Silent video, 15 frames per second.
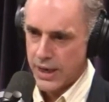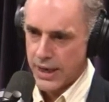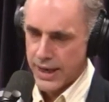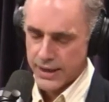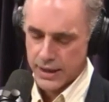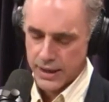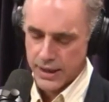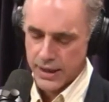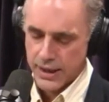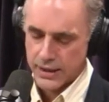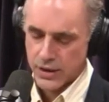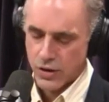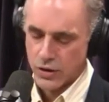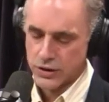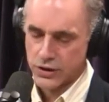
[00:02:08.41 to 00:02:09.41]
and it
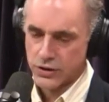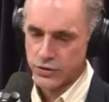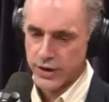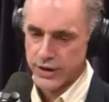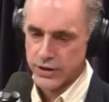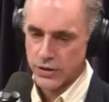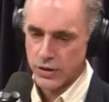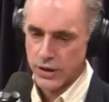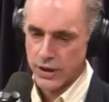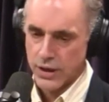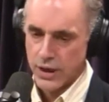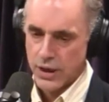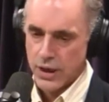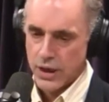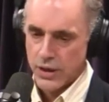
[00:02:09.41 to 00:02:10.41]
concentrates on
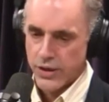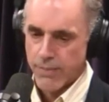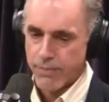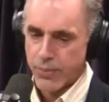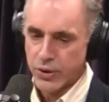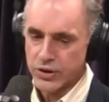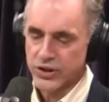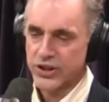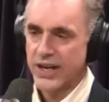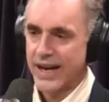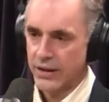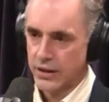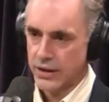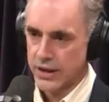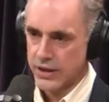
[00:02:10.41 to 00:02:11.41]
the
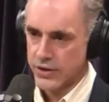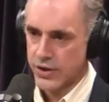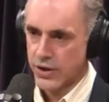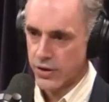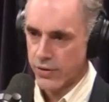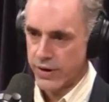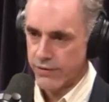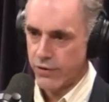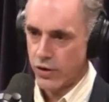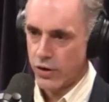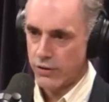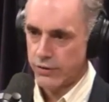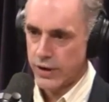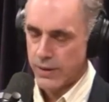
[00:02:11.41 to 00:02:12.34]
personalities that are involved.